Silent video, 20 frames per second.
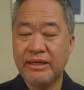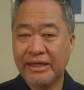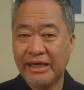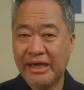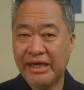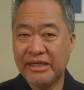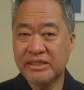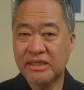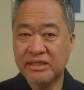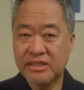
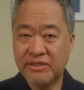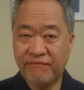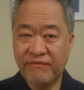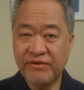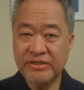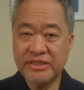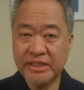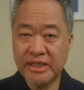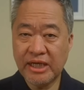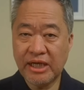It's a
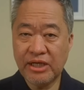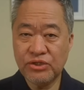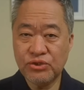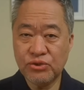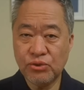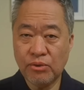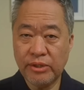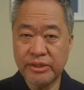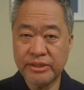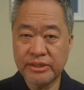sophisticated
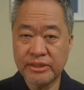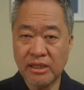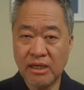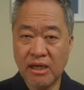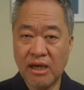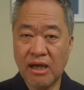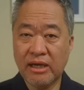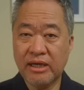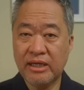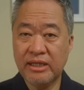choice,
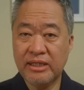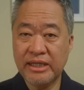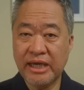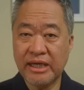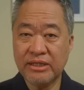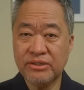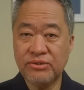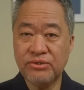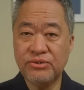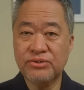a
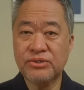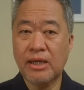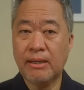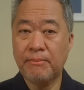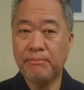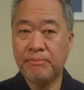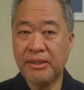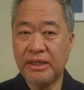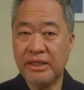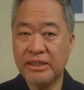collector's
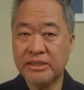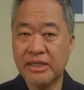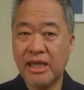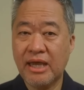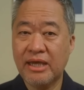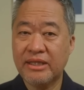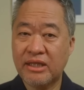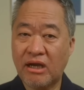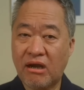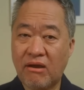piece
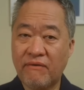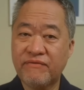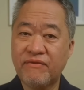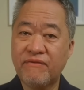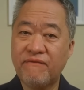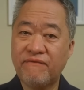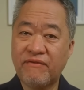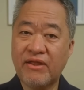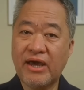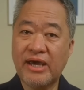that
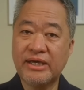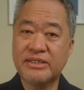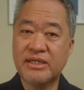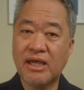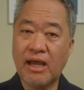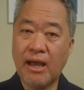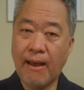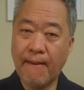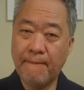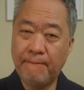often flies
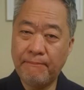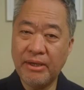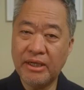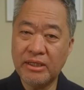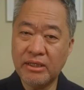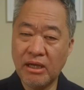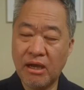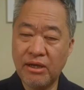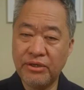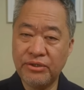a
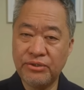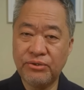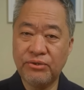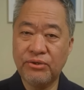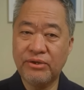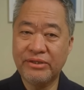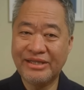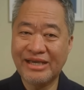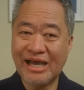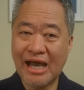bit under
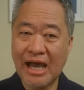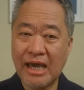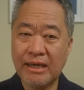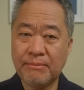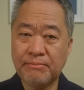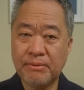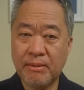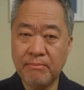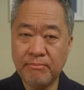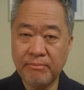the
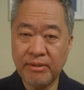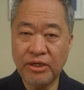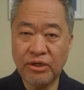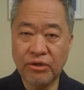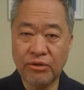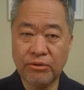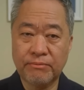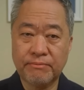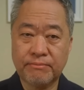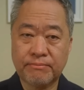hype
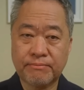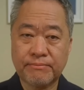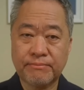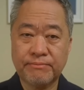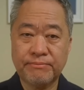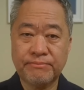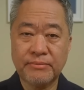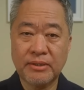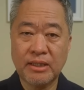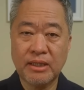meter.
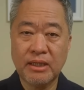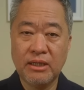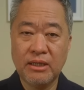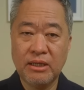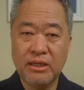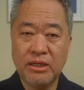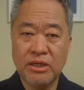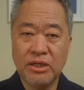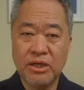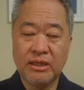
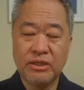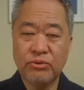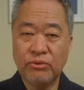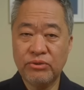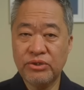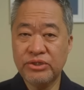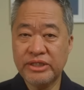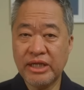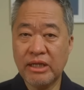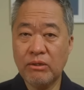To
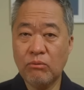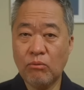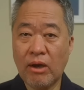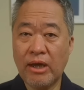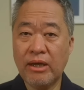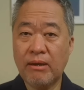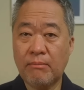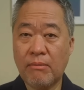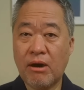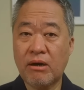understand
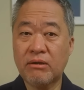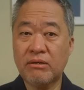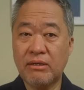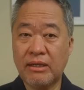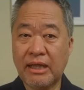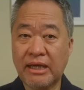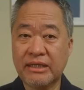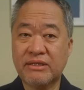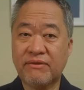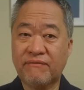why a model
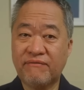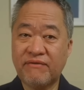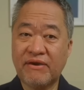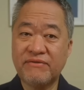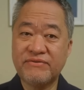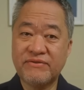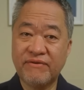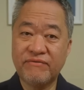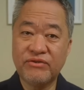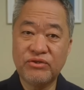like the
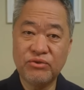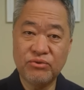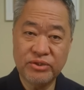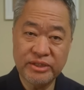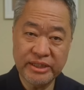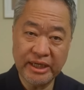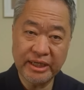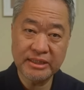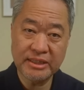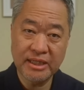
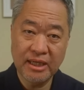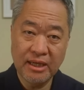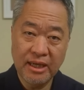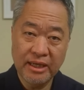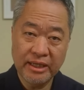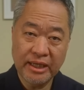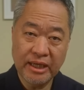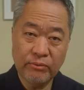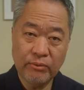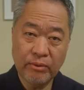5726
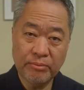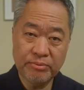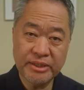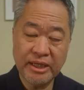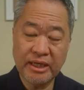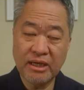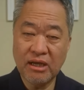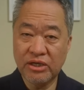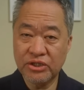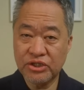can
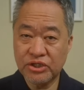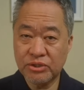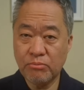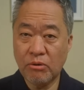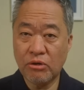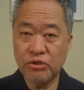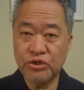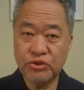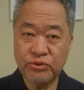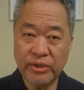represent a
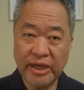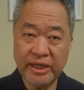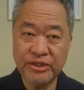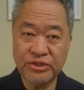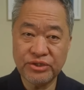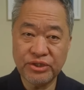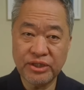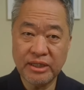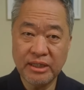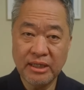smart
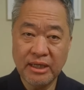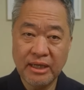strategy,